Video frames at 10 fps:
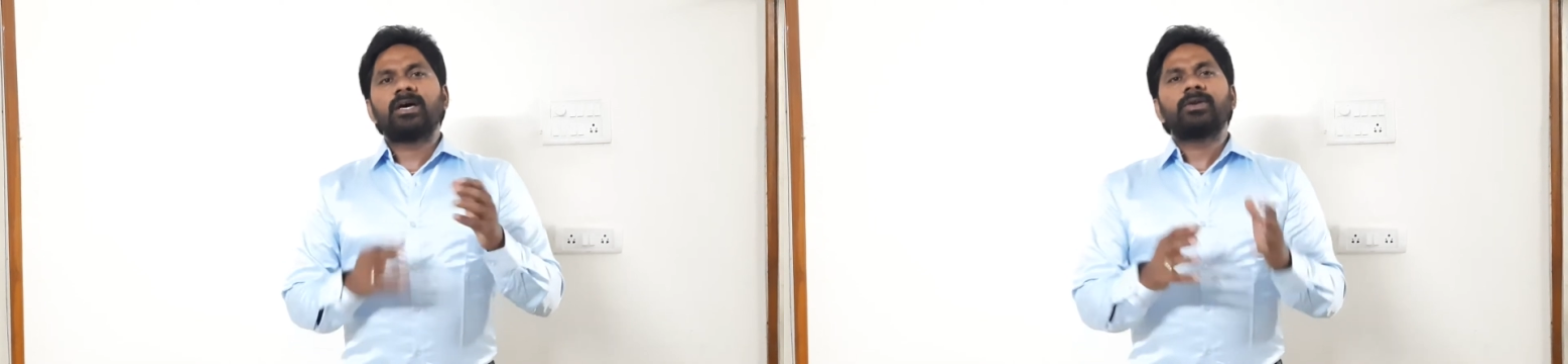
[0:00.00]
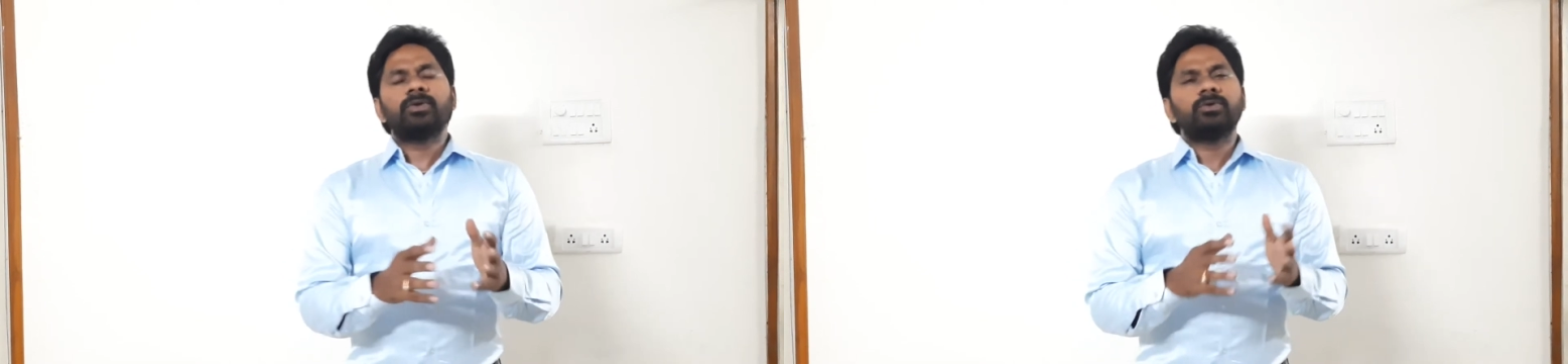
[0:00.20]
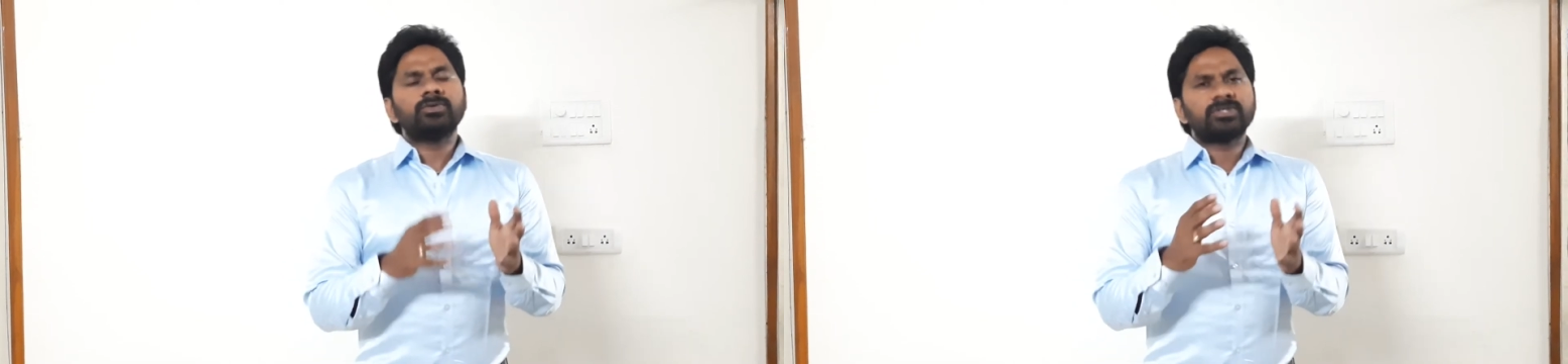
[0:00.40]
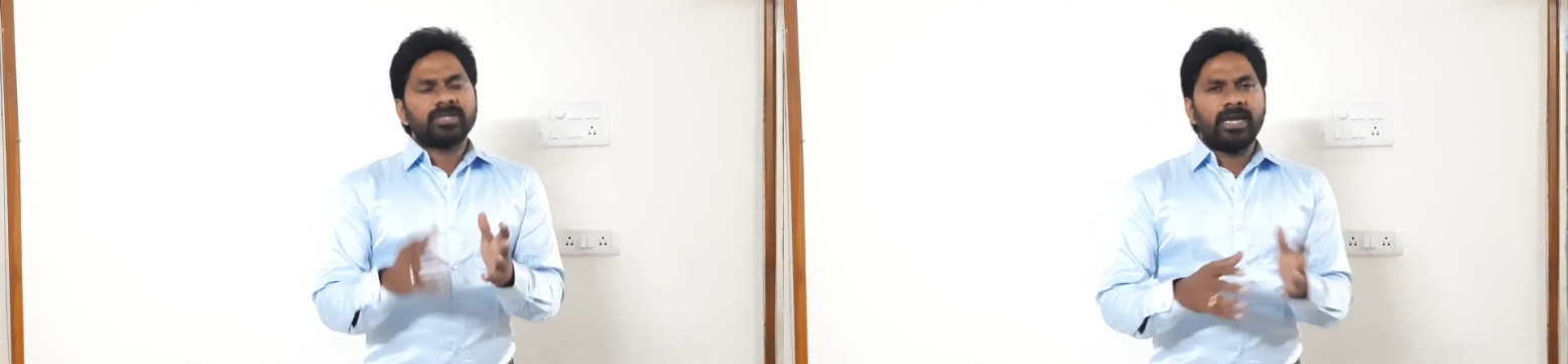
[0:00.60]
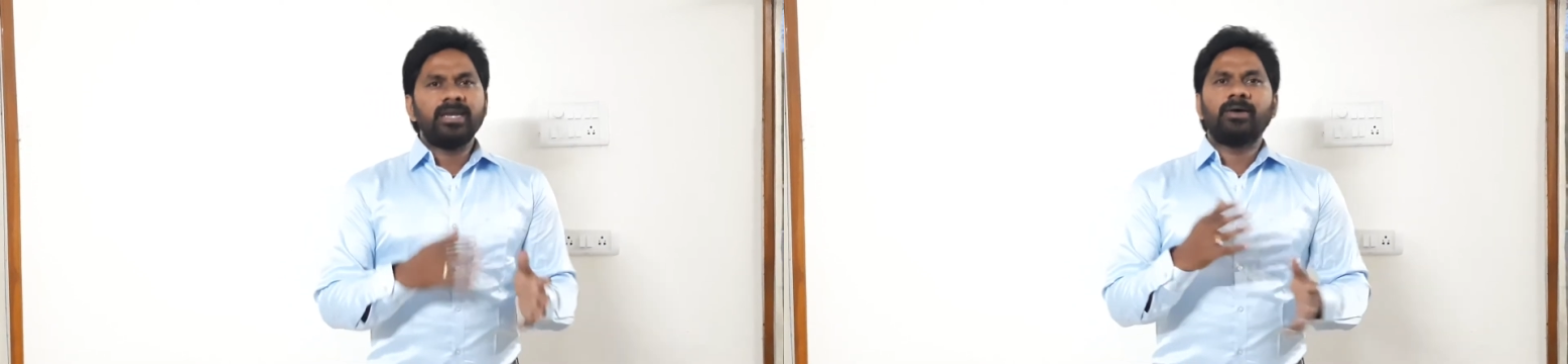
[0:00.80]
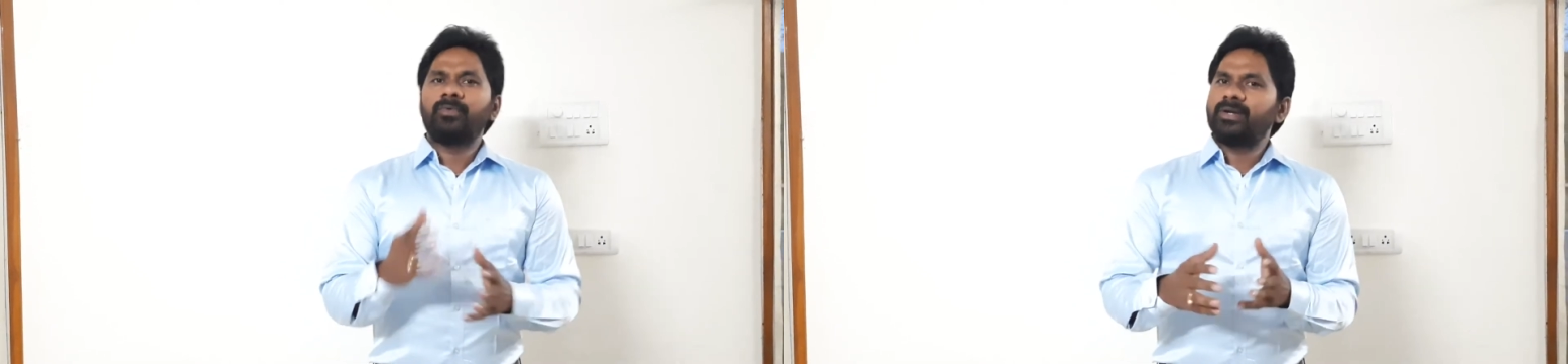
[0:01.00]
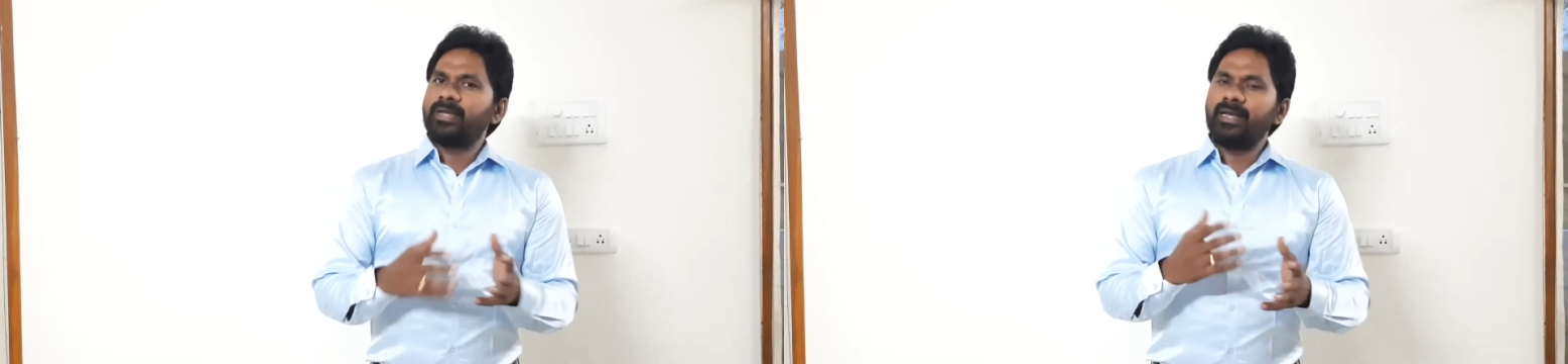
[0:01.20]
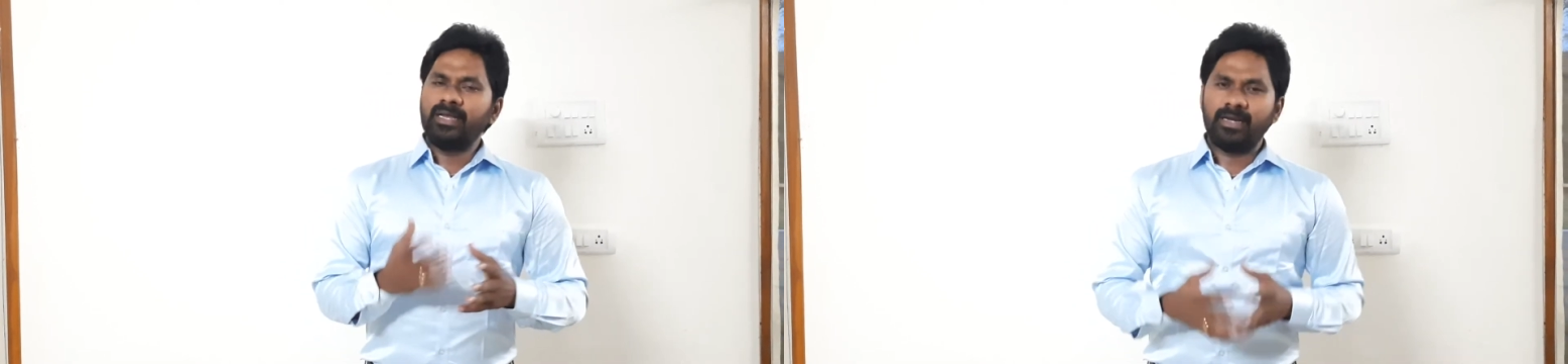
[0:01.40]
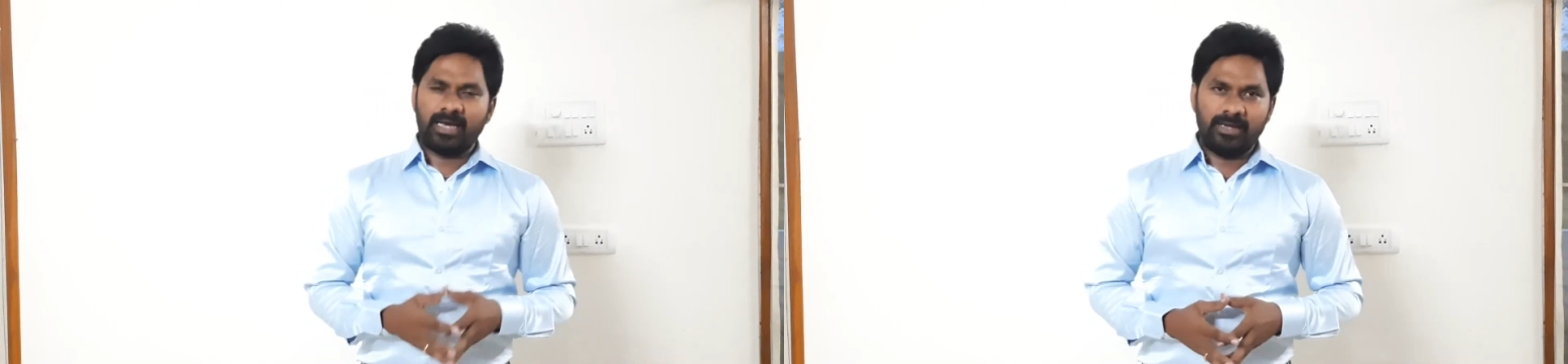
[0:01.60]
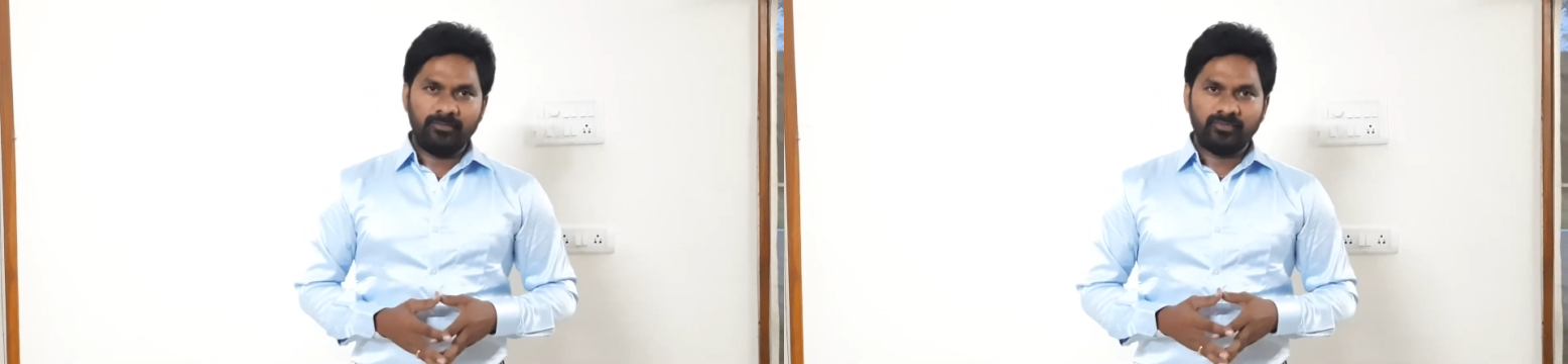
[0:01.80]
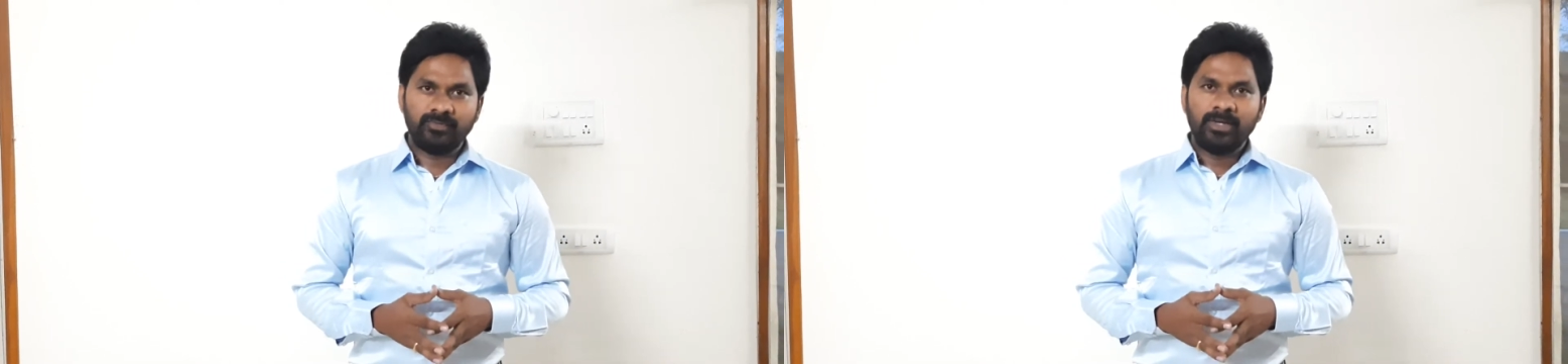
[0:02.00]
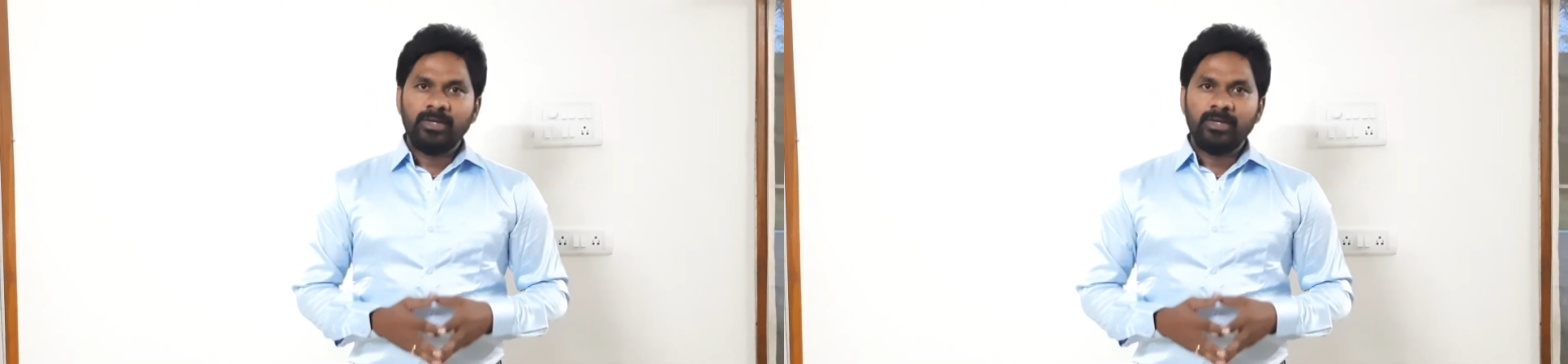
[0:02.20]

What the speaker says: are used in our daily life.